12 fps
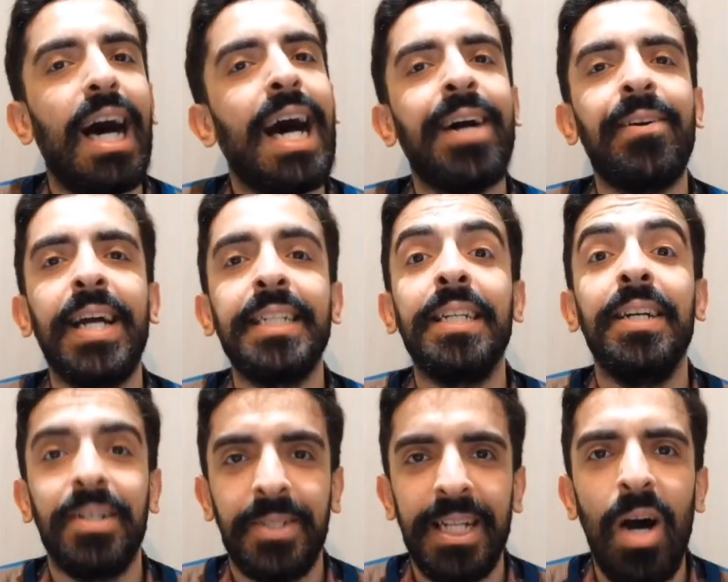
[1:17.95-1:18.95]
Alright,
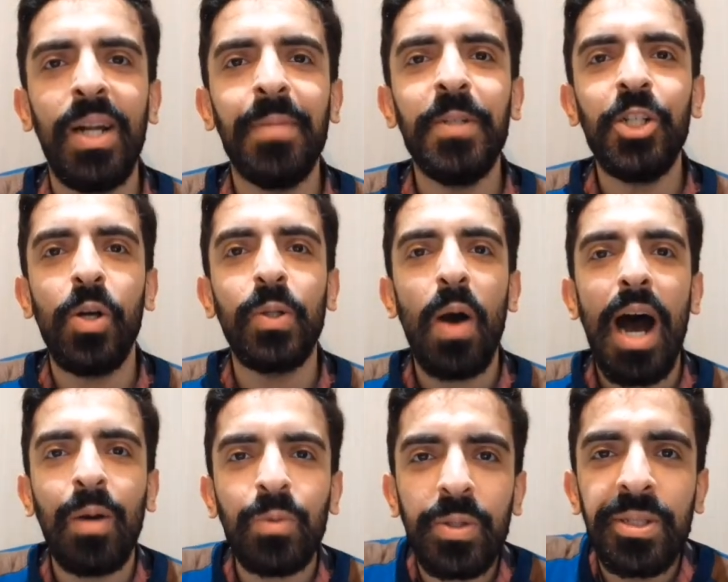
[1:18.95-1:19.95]
now let me show you
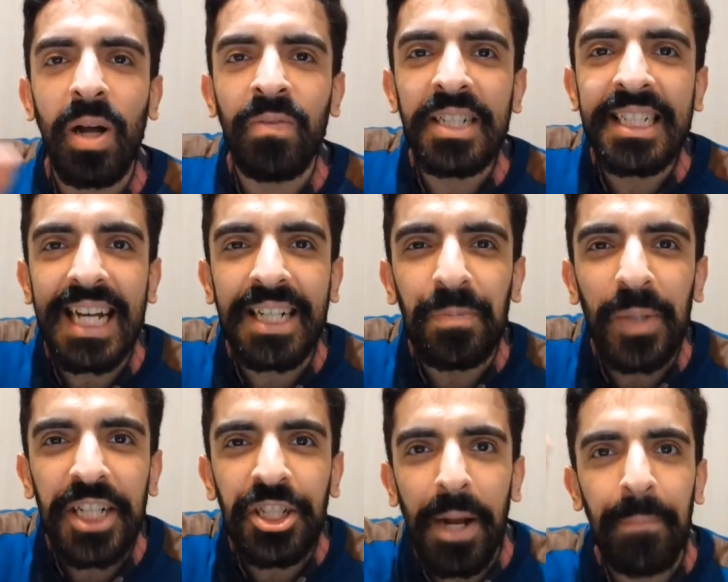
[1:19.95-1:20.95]
how to solve this
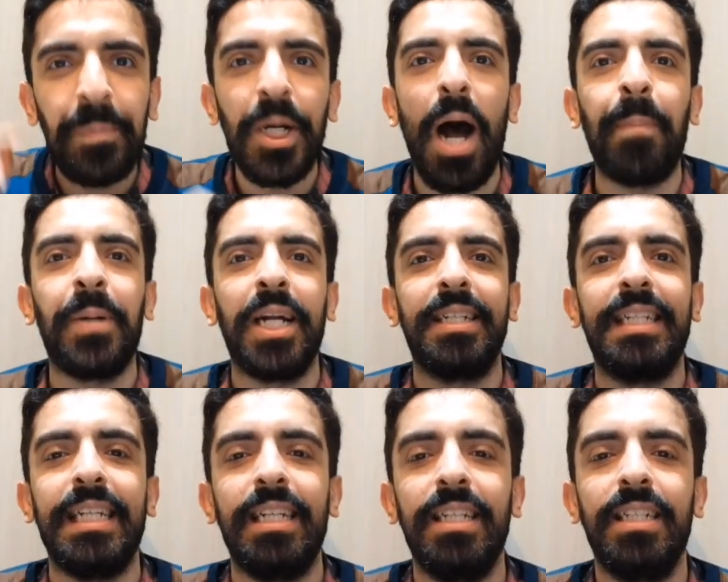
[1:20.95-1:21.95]
expression
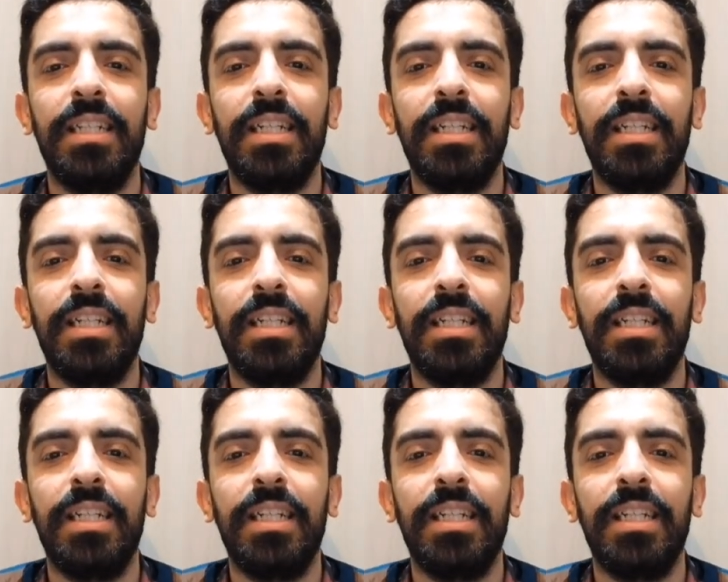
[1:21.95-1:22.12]
properly.